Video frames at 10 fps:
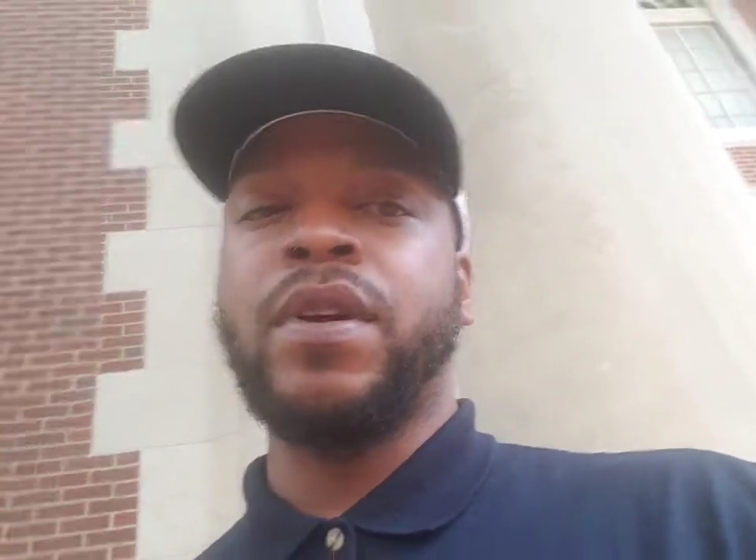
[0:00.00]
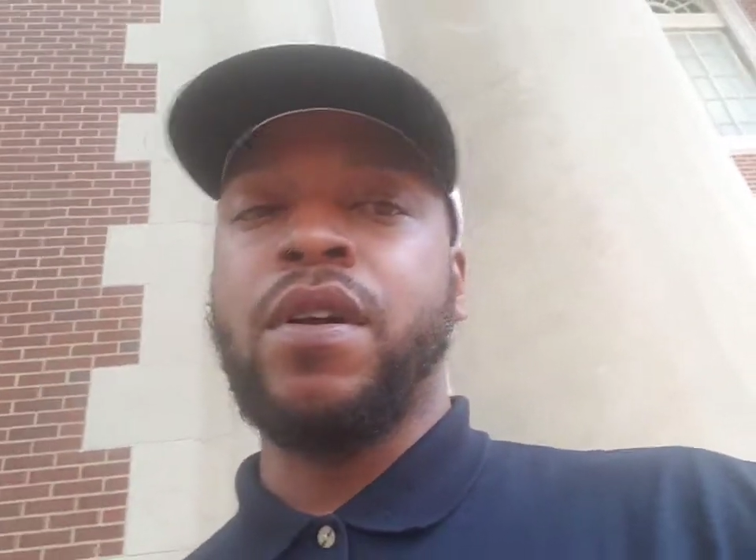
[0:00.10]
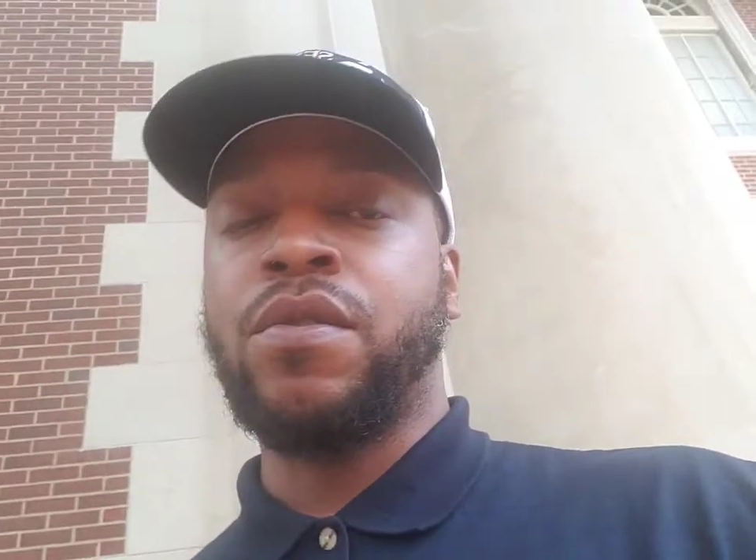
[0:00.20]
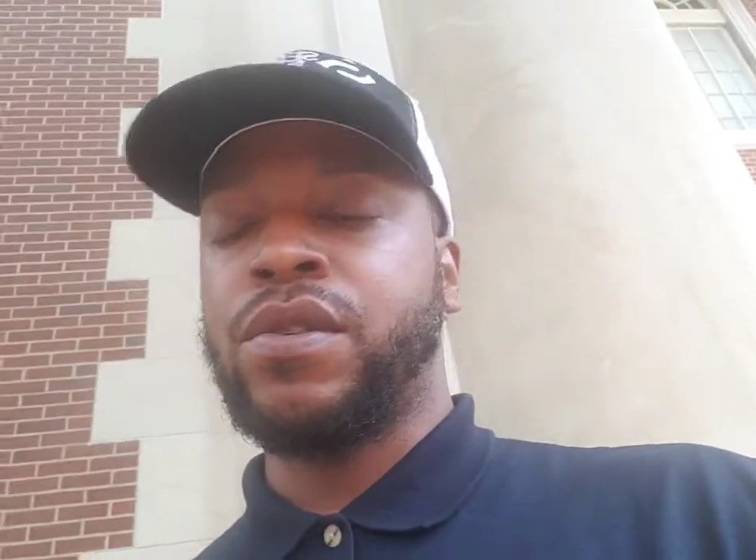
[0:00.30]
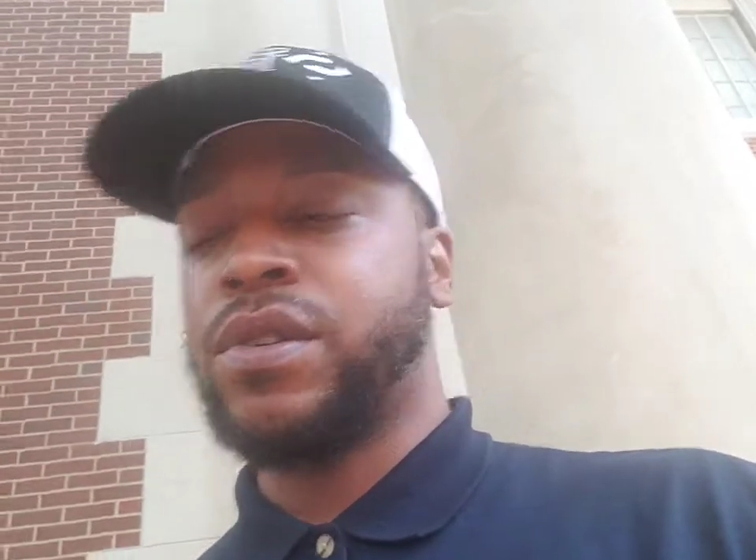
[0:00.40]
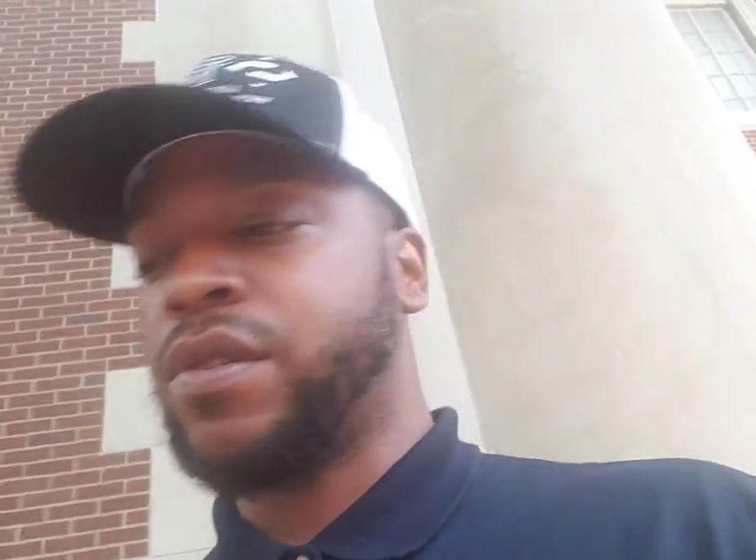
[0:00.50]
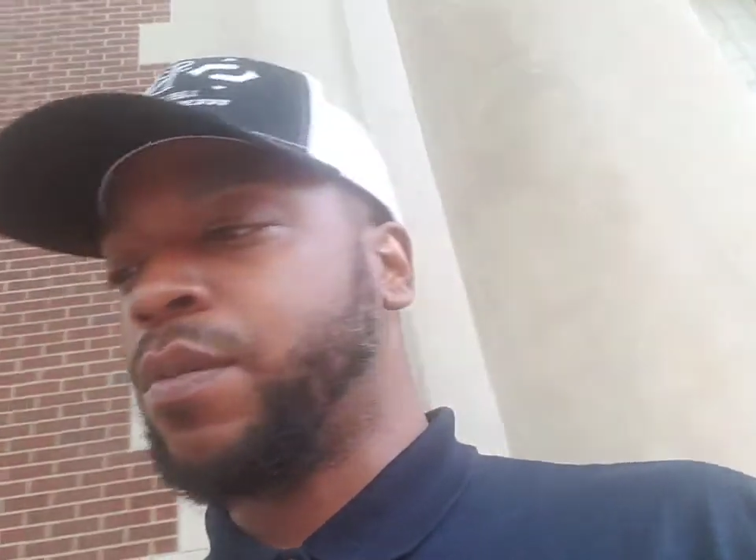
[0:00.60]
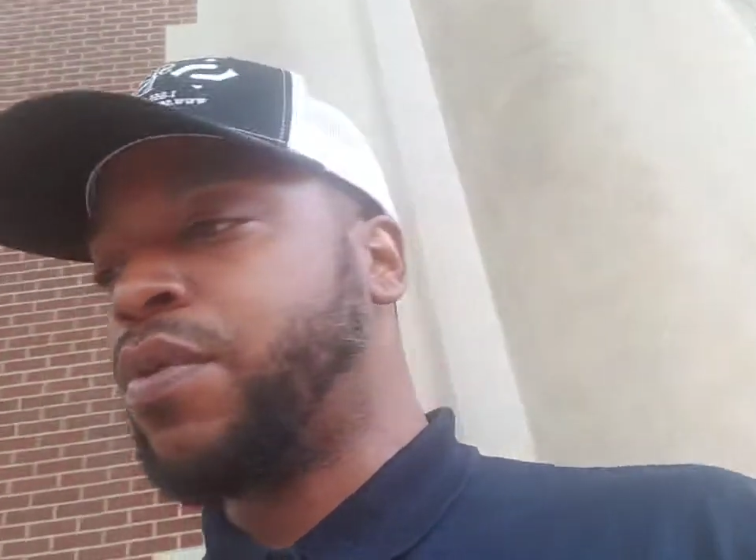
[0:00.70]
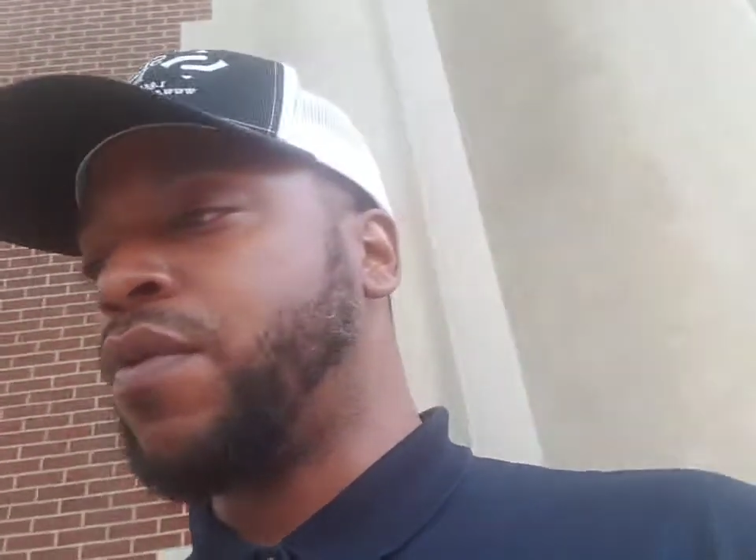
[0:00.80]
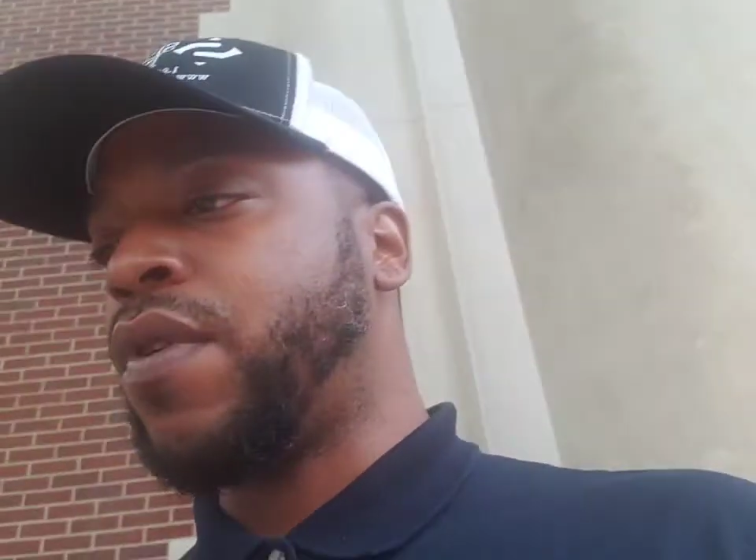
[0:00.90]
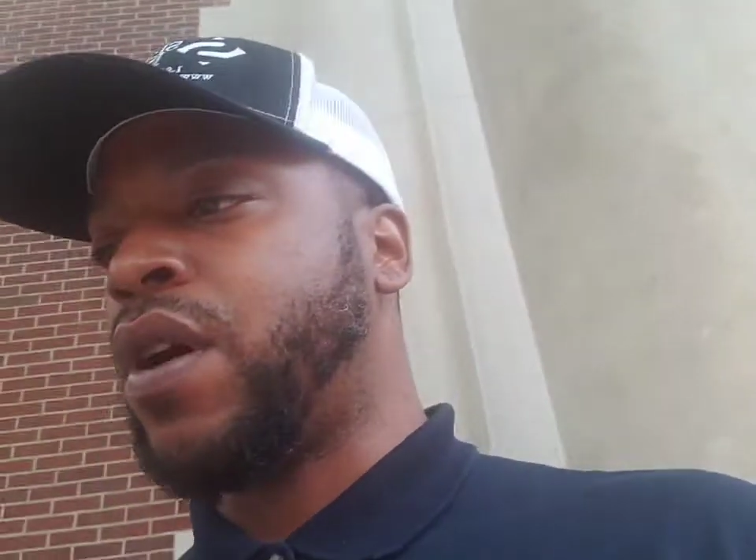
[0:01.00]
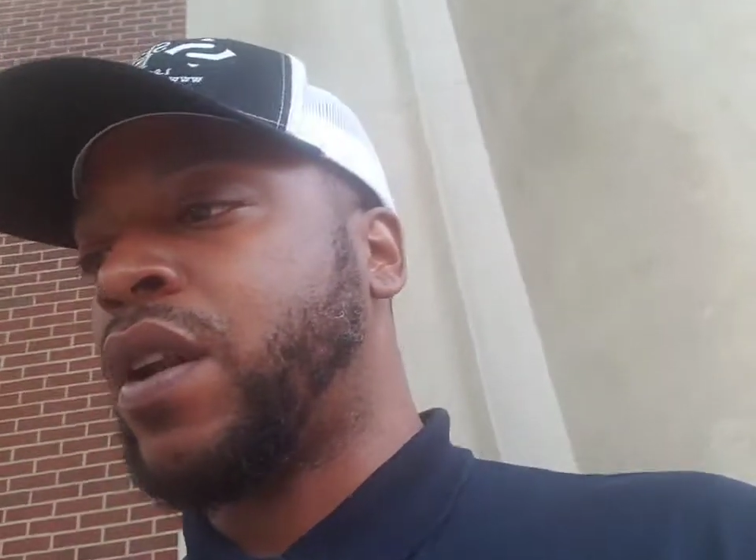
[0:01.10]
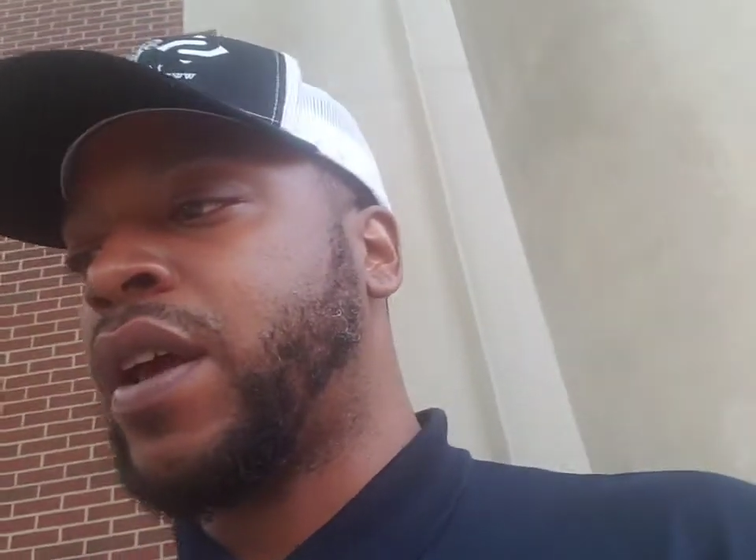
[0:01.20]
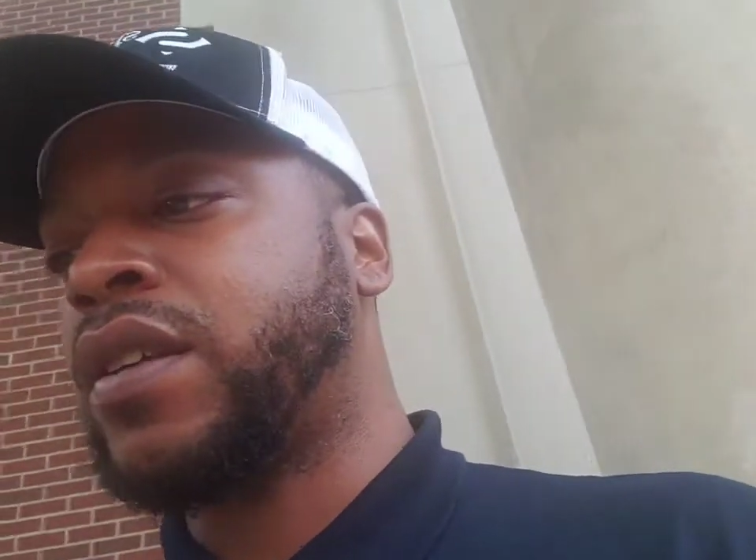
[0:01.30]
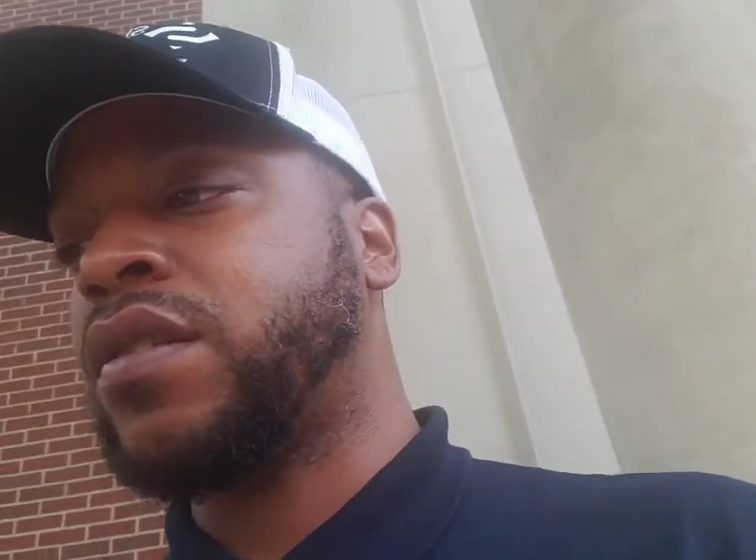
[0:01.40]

owners to approve all that.